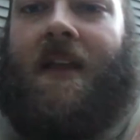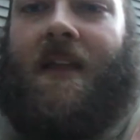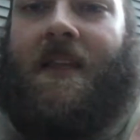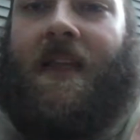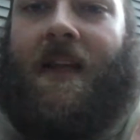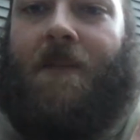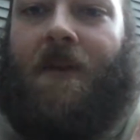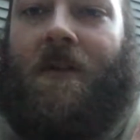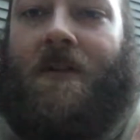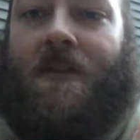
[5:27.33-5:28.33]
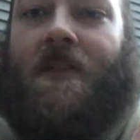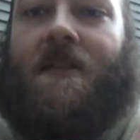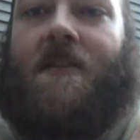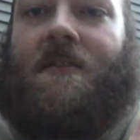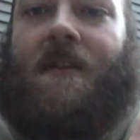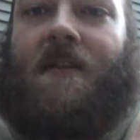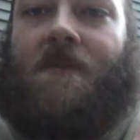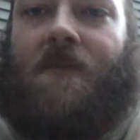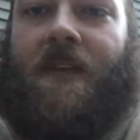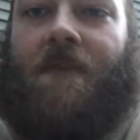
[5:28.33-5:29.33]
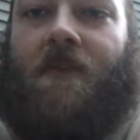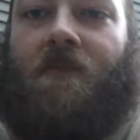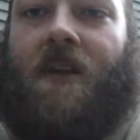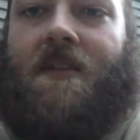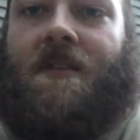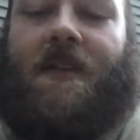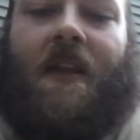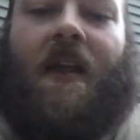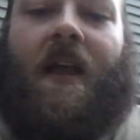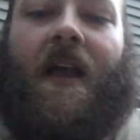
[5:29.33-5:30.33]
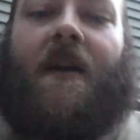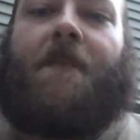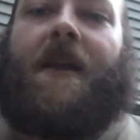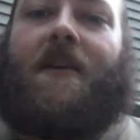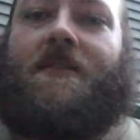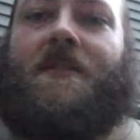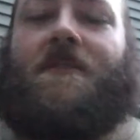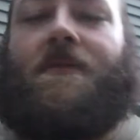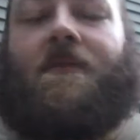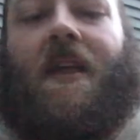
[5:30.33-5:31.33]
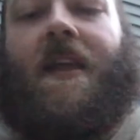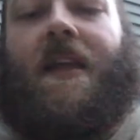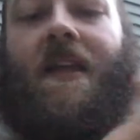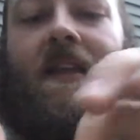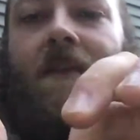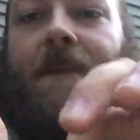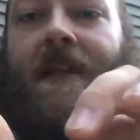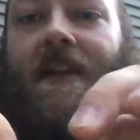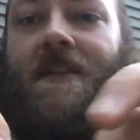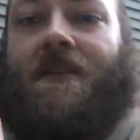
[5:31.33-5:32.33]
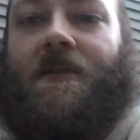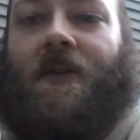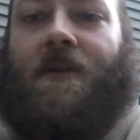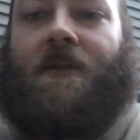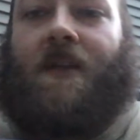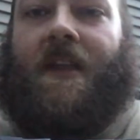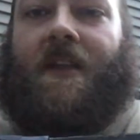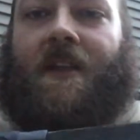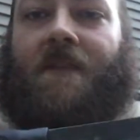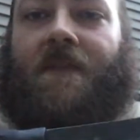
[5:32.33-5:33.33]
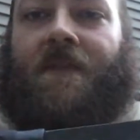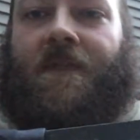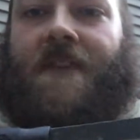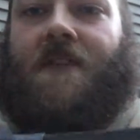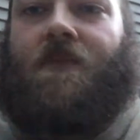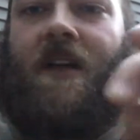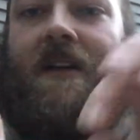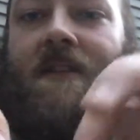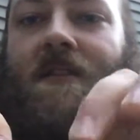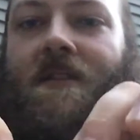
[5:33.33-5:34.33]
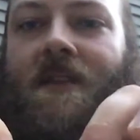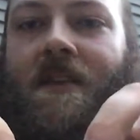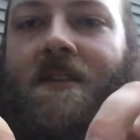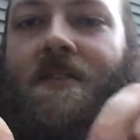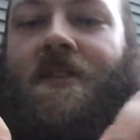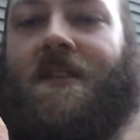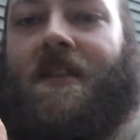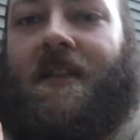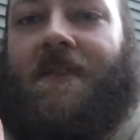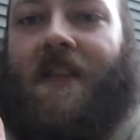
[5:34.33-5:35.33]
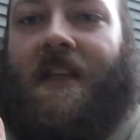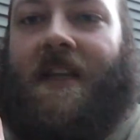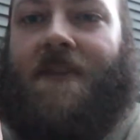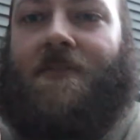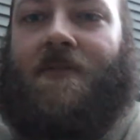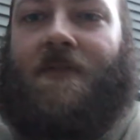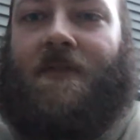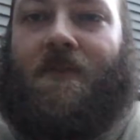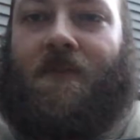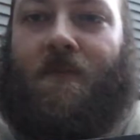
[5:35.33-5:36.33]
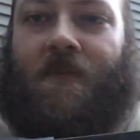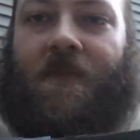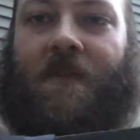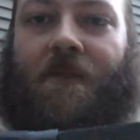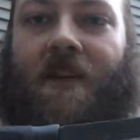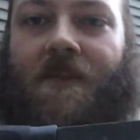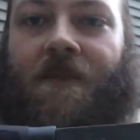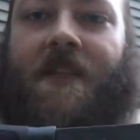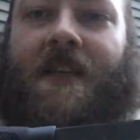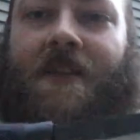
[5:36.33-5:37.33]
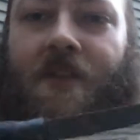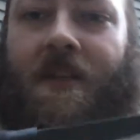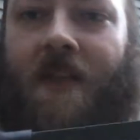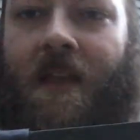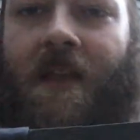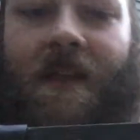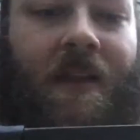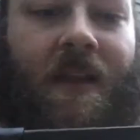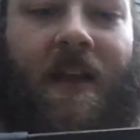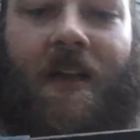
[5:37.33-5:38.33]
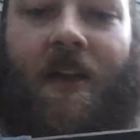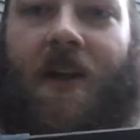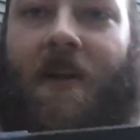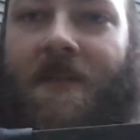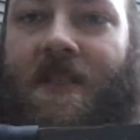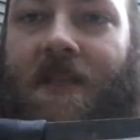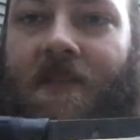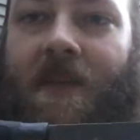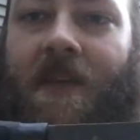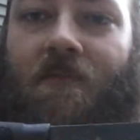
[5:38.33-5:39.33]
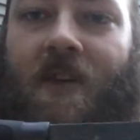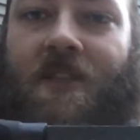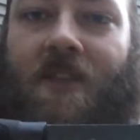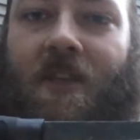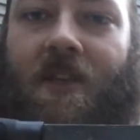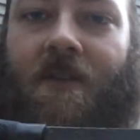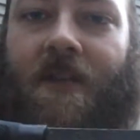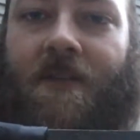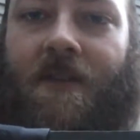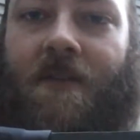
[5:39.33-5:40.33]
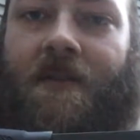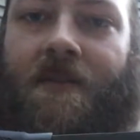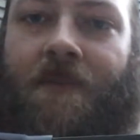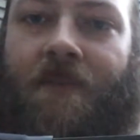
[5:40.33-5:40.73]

That high polish does also help to inhibit rust. But I also do keep a nice little coating of fix and wax on these just to give it that extra little oomph of rust protection. Carbon steel being rust curious and all.